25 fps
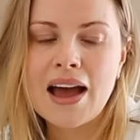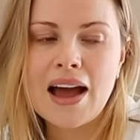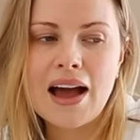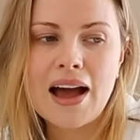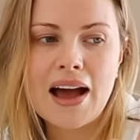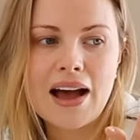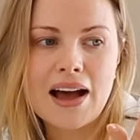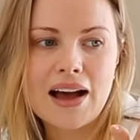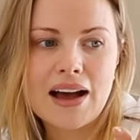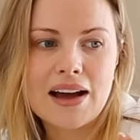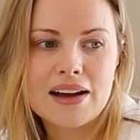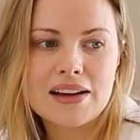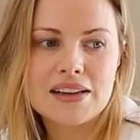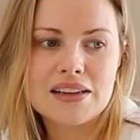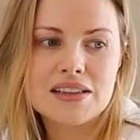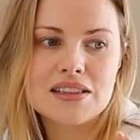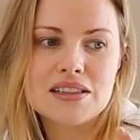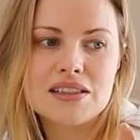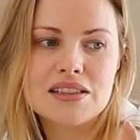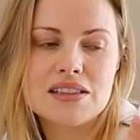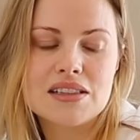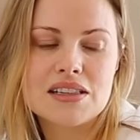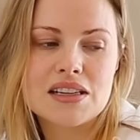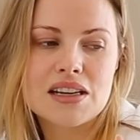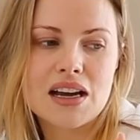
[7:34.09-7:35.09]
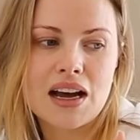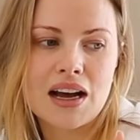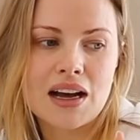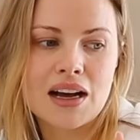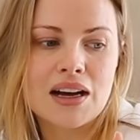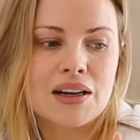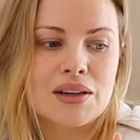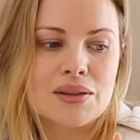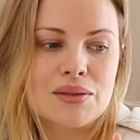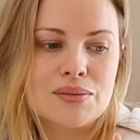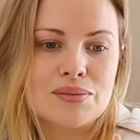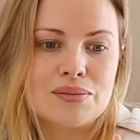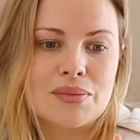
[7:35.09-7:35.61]
and
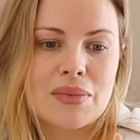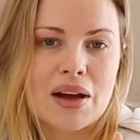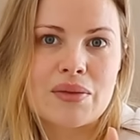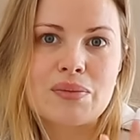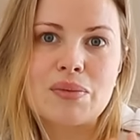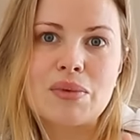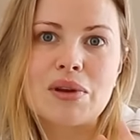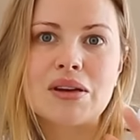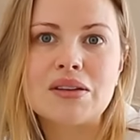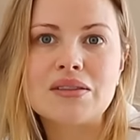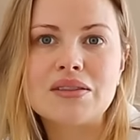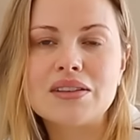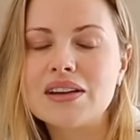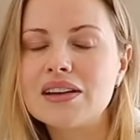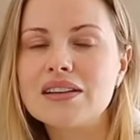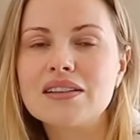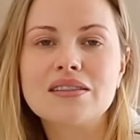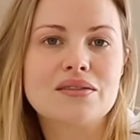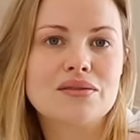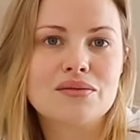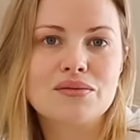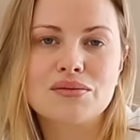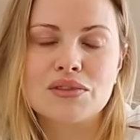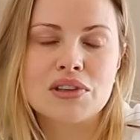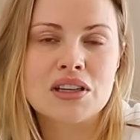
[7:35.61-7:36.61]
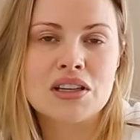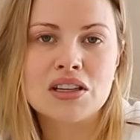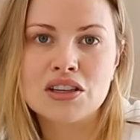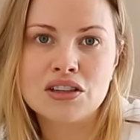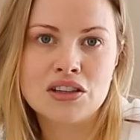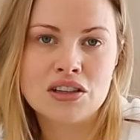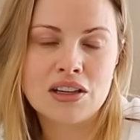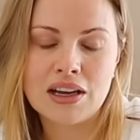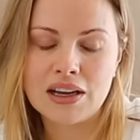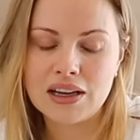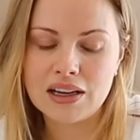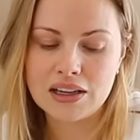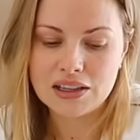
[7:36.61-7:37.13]
I've been
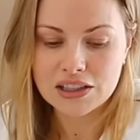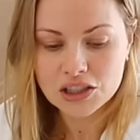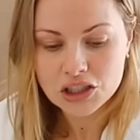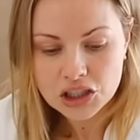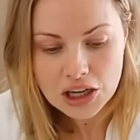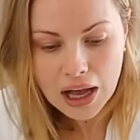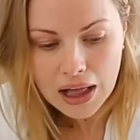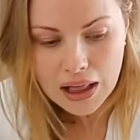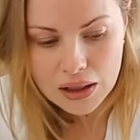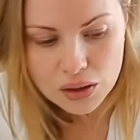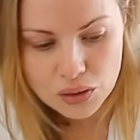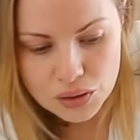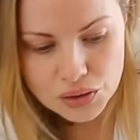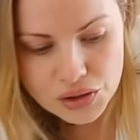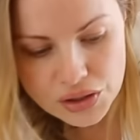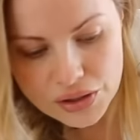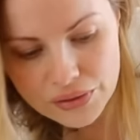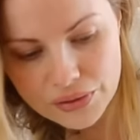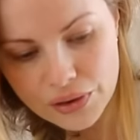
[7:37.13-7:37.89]
Lachelle also